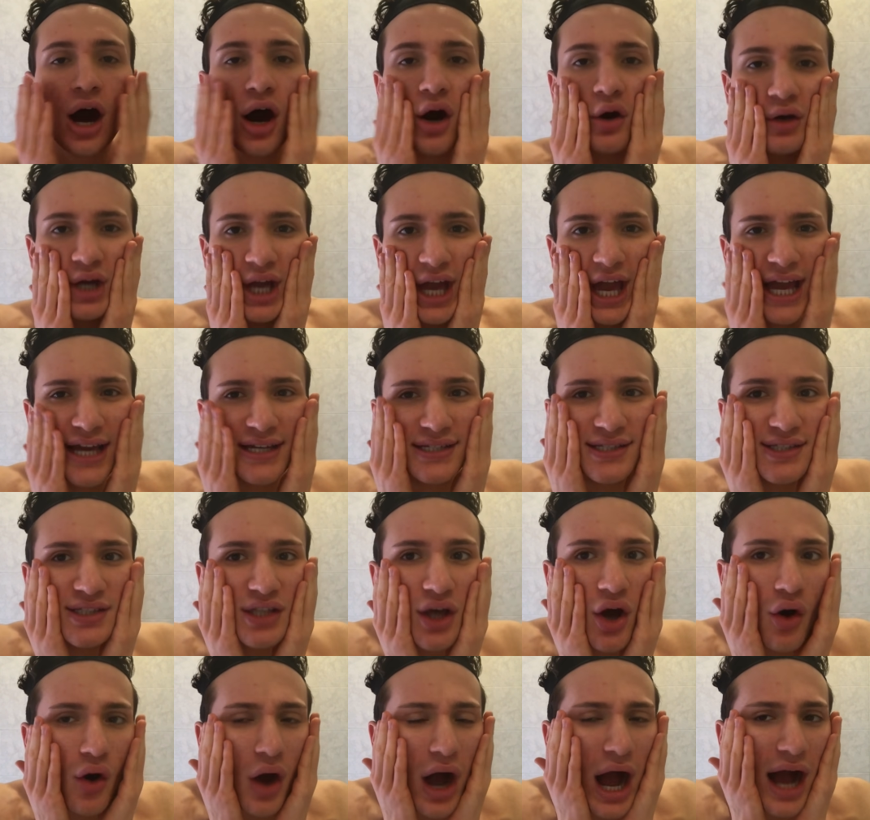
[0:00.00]
Okay,
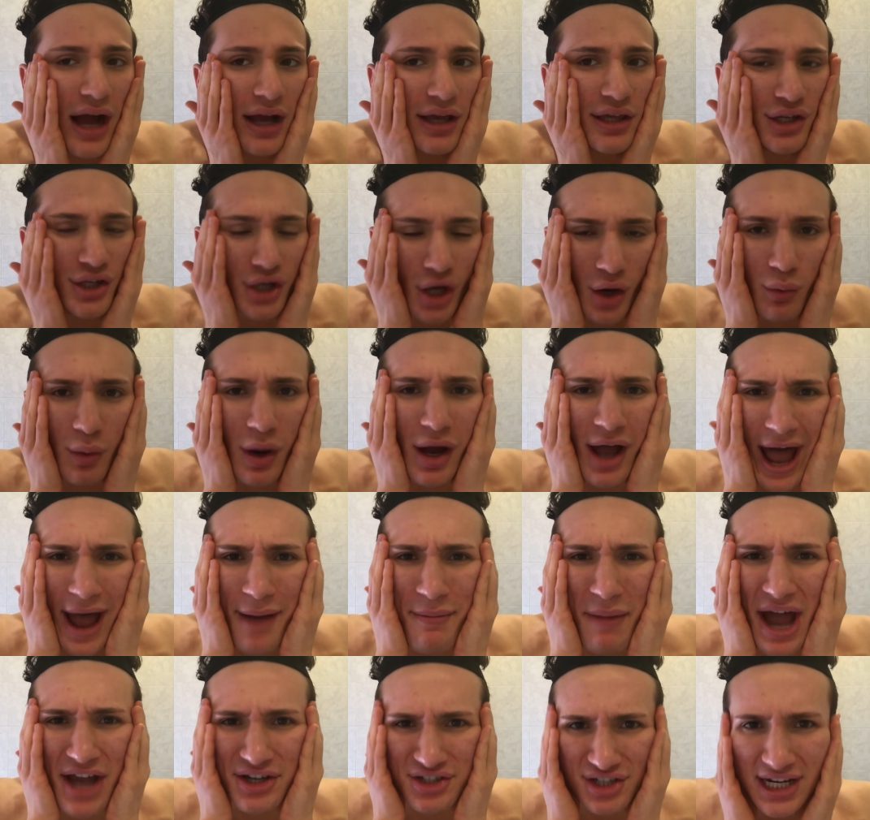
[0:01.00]
so you know what? I'm
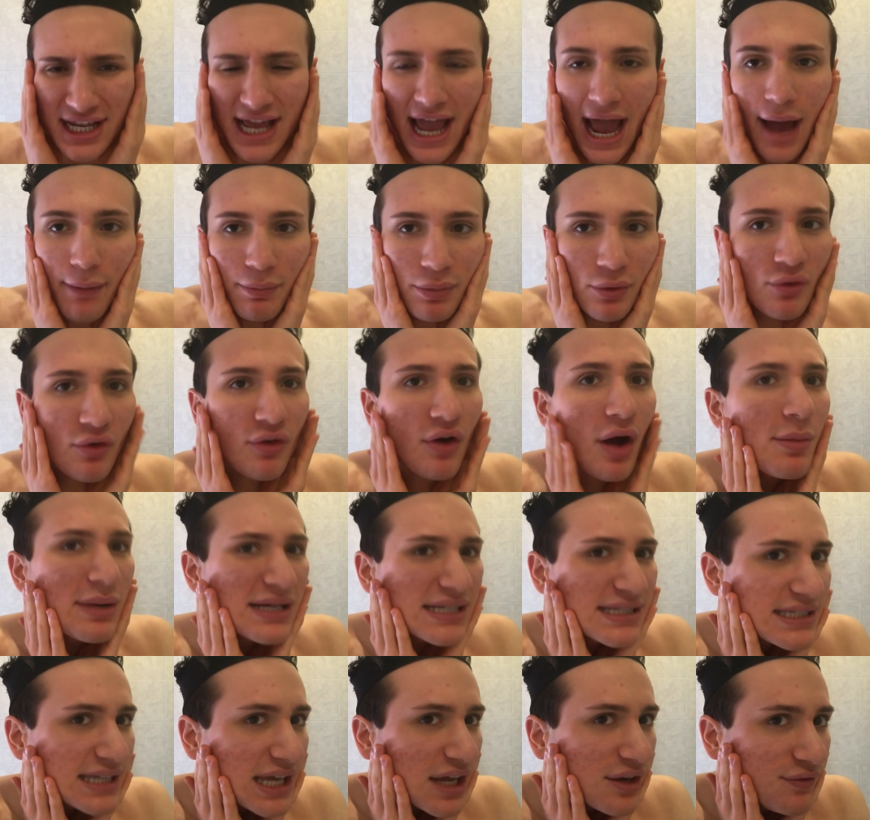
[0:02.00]
actually happy with how my
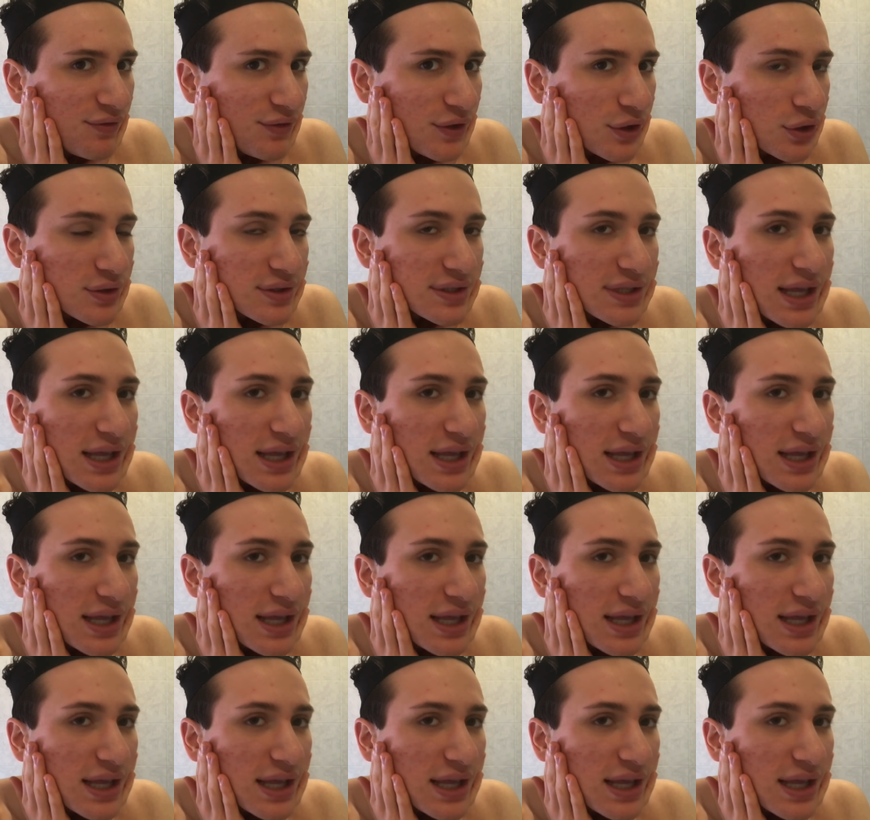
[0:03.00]
skin feels.